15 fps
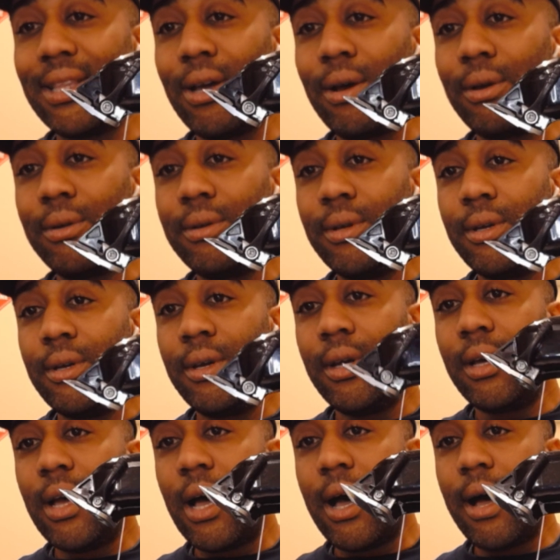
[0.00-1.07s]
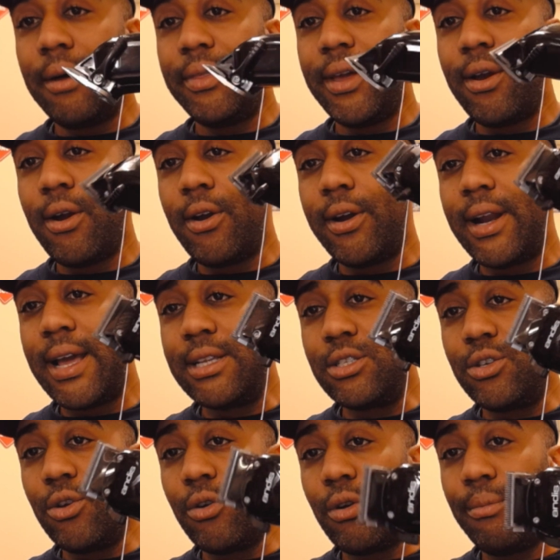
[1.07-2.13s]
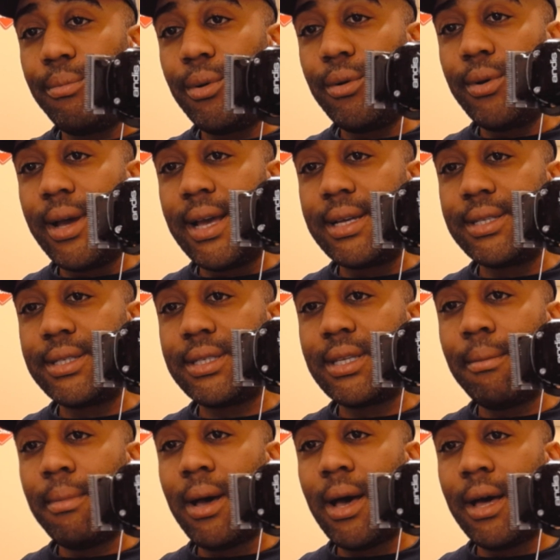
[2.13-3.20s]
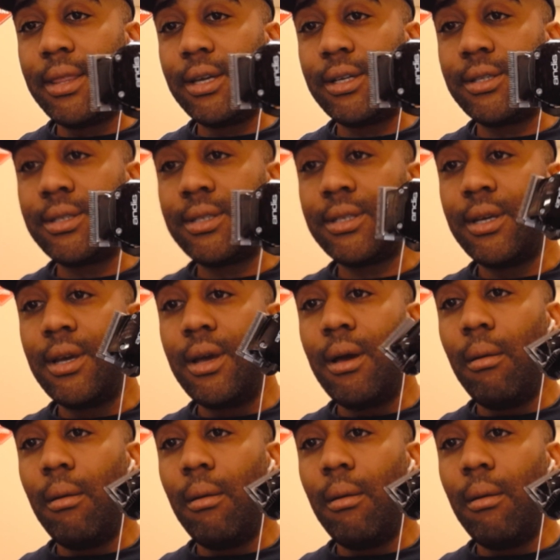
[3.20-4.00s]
though. They aren't as durable as some others,